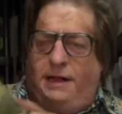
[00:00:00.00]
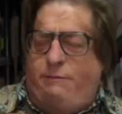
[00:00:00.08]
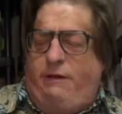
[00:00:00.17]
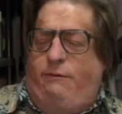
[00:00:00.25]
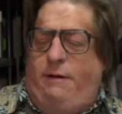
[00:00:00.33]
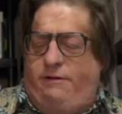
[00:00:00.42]

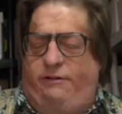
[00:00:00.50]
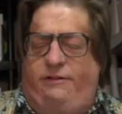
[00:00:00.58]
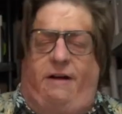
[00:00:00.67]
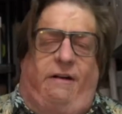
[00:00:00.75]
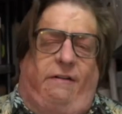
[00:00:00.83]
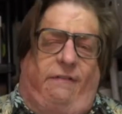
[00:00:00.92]
My special
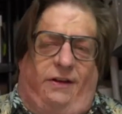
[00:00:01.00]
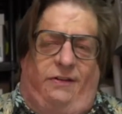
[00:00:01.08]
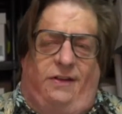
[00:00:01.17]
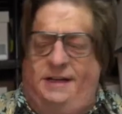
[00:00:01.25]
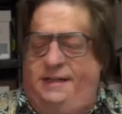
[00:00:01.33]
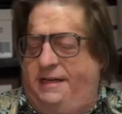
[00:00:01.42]
sound
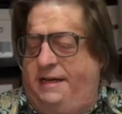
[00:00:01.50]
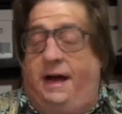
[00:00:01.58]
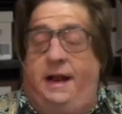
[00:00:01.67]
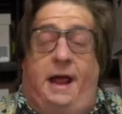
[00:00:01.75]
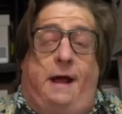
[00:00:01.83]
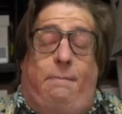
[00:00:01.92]
effects that I did
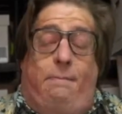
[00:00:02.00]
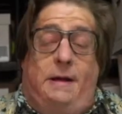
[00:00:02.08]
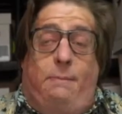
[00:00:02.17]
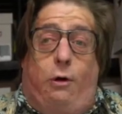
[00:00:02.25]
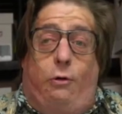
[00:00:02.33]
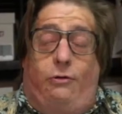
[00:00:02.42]
not add
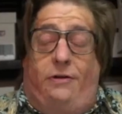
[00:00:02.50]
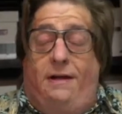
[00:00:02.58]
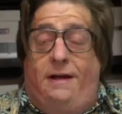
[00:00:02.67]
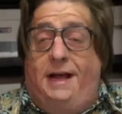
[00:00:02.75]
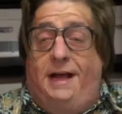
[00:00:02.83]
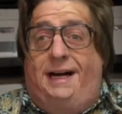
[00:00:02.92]
in post.
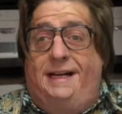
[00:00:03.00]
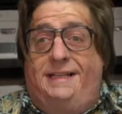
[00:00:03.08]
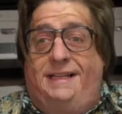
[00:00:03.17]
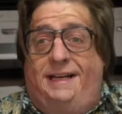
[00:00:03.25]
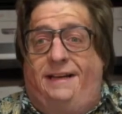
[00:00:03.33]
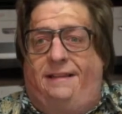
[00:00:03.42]
I
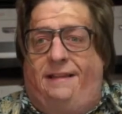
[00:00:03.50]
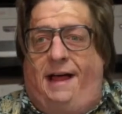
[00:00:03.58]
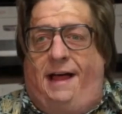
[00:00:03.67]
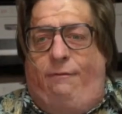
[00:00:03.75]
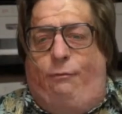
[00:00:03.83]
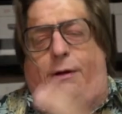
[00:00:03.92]
did it
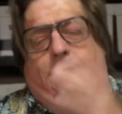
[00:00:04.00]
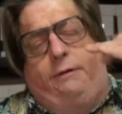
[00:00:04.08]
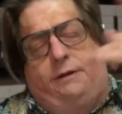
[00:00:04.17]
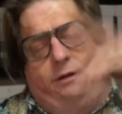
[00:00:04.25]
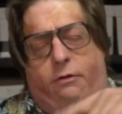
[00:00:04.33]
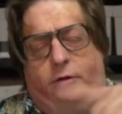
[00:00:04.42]
live while
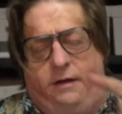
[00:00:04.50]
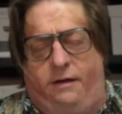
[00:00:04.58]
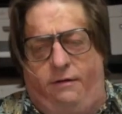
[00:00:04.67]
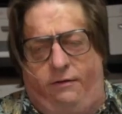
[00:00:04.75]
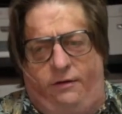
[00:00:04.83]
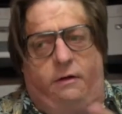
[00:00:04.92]

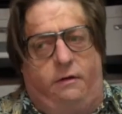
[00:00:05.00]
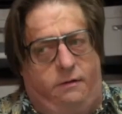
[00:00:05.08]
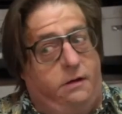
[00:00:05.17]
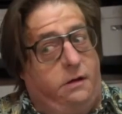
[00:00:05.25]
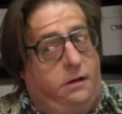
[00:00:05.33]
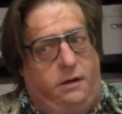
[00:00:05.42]
recorded. So,
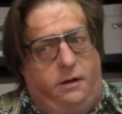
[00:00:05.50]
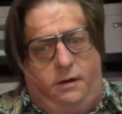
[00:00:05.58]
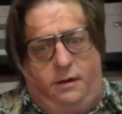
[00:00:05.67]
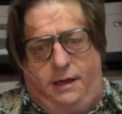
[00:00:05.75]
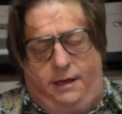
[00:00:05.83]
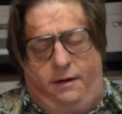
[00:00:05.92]

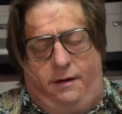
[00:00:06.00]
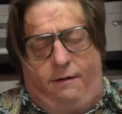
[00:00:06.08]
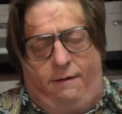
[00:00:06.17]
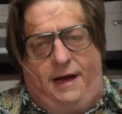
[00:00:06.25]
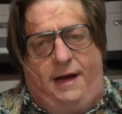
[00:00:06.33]
I know.